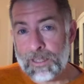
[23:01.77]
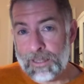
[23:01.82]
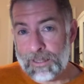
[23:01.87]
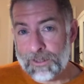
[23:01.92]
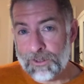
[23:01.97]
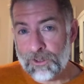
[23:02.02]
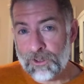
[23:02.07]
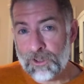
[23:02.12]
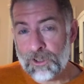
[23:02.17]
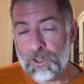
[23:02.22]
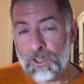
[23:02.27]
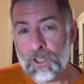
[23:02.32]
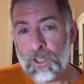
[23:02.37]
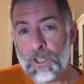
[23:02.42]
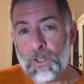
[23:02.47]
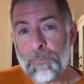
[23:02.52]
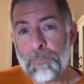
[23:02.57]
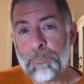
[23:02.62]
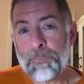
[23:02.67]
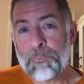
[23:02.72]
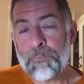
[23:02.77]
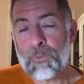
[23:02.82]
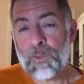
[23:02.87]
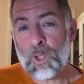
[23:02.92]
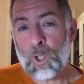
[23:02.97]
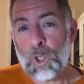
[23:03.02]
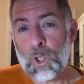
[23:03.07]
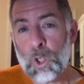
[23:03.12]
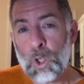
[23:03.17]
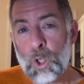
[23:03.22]
is,
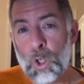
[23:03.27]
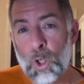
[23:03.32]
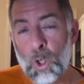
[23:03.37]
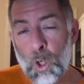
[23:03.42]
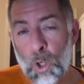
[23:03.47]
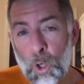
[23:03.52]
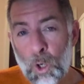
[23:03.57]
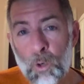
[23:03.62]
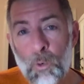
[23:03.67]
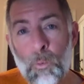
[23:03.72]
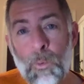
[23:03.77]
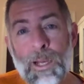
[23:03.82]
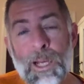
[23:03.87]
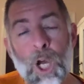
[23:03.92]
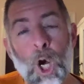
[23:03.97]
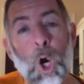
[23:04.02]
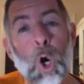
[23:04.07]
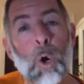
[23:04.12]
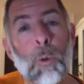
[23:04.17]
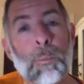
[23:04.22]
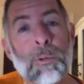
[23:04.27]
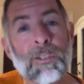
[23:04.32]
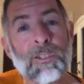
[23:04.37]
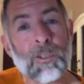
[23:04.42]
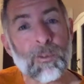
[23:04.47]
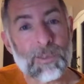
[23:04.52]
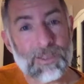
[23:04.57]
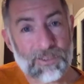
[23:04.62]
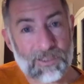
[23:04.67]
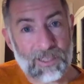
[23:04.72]
are we open
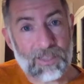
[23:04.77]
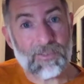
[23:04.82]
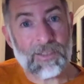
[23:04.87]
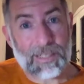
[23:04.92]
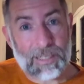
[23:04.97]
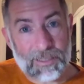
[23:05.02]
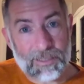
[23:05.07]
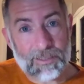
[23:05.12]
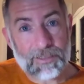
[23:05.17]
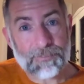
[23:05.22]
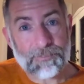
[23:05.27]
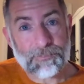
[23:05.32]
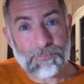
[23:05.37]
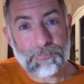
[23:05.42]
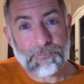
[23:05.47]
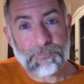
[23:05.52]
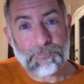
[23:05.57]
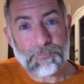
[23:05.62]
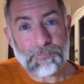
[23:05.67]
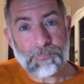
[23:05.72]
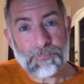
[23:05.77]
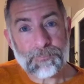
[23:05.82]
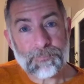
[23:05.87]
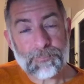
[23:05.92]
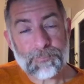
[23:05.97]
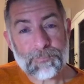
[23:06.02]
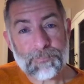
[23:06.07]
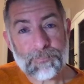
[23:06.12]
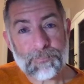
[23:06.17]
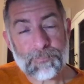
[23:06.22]
to receiving it?
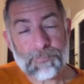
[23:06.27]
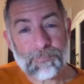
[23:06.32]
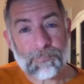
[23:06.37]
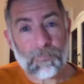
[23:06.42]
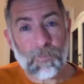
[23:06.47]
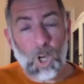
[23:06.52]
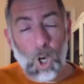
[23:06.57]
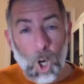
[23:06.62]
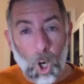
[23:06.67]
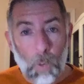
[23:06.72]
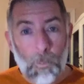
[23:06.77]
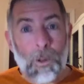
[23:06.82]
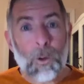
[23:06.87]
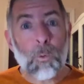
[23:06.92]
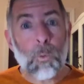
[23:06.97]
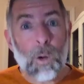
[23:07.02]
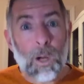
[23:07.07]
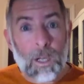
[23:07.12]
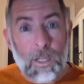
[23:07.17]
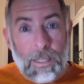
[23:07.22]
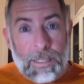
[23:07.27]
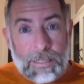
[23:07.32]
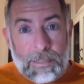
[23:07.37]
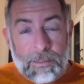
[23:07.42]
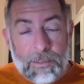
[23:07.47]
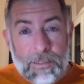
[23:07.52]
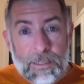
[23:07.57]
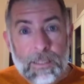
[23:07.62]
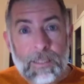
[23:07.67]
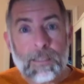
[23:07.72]
Are we
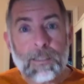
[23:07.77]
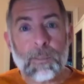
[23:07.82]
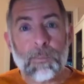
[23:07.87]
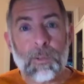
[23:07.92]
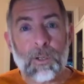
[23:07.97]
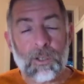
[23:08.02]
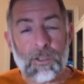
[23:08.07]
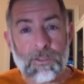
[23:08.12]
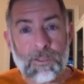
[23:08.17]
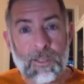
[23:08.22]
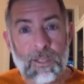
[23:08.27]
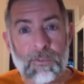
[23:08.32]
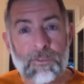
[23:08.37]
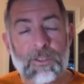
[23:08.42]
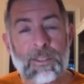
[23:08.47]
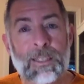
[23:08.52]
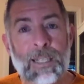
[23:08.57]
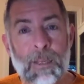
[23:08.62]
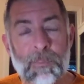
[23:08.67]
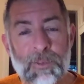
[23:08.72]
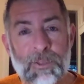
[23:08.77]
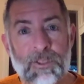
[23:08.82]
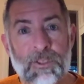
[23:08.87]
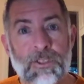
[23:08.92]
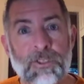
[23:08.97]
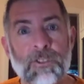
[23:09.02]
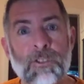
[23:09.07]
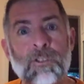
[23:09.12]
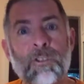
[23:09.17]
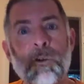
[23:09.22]
willing to put ourselves in that
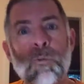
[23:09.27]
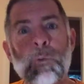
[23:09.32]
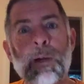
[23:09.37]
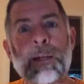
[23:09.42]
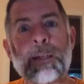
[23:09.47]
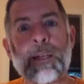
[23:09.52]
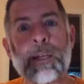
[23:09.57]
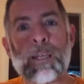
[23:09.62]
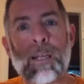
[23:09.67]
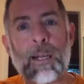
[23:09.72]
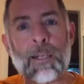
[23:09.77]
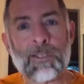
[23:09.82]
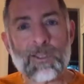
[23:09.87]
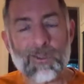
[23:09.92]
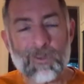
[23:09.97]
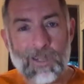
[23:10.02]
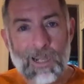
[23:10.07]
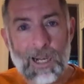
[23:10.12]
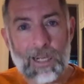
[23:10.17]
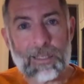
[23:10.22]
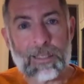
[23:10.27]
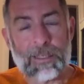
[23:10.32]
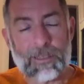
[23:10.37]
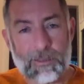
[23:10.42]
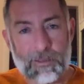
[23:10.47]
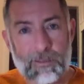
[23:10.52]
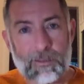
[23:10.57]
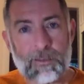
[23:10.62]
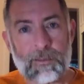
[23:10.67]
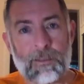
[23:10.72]
position to recognize who God
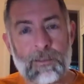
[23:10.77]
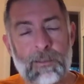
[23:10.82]
is,